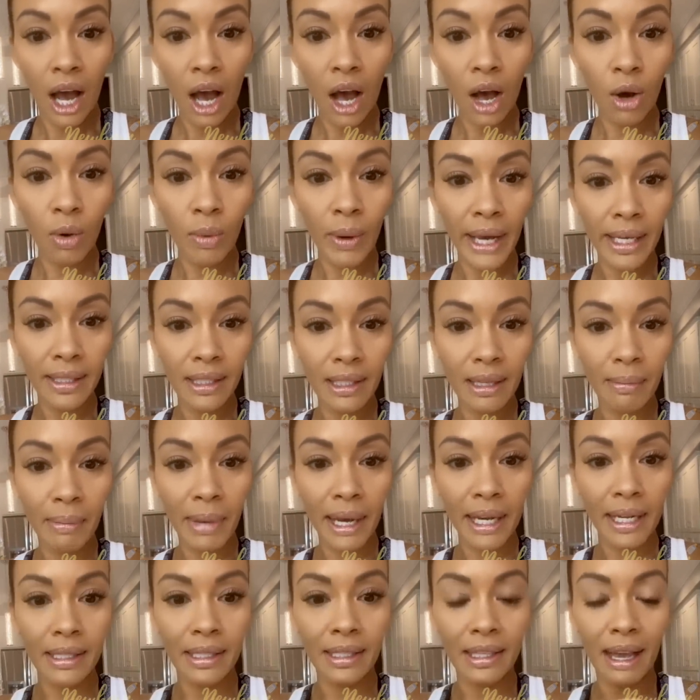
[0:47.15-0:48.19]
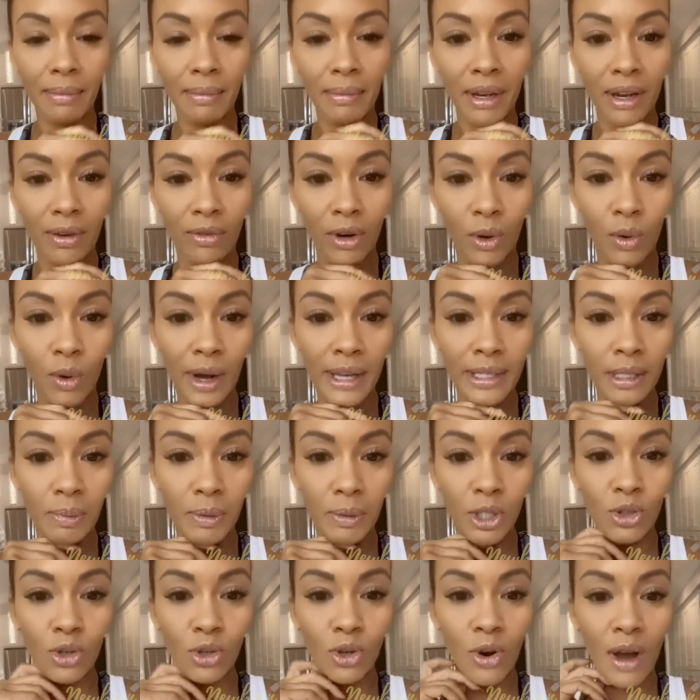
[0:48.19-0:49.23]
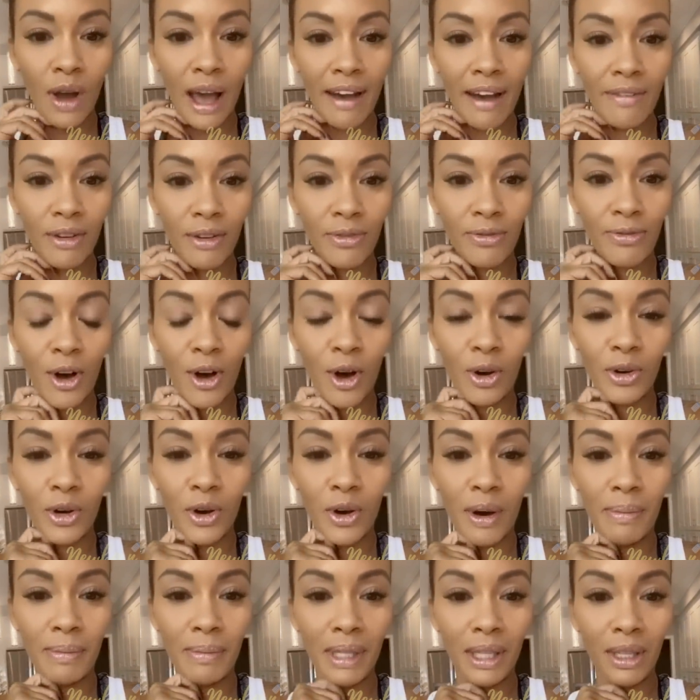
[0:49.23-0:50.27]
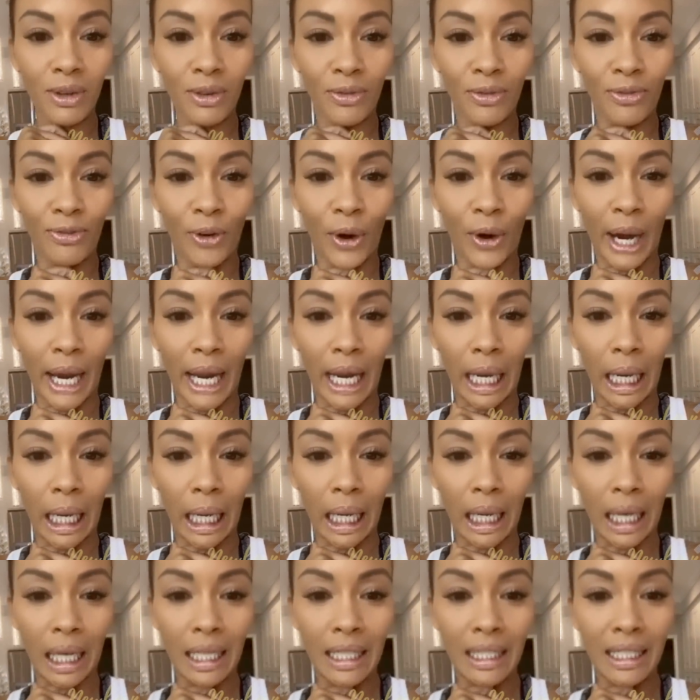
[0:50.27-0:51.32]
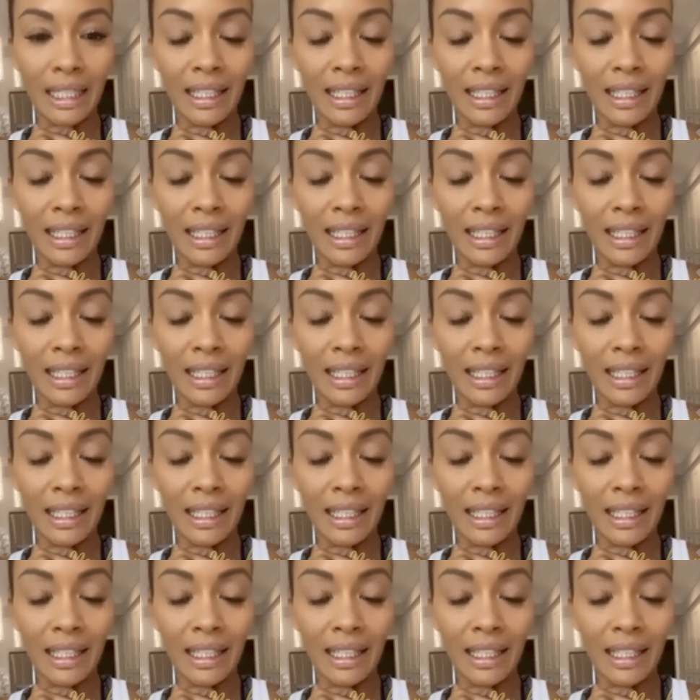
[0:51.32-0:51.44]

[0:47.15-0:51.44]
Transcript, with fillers: Oh wait, somebody sent me a request, but you don't have a photo. I'm a little afraid.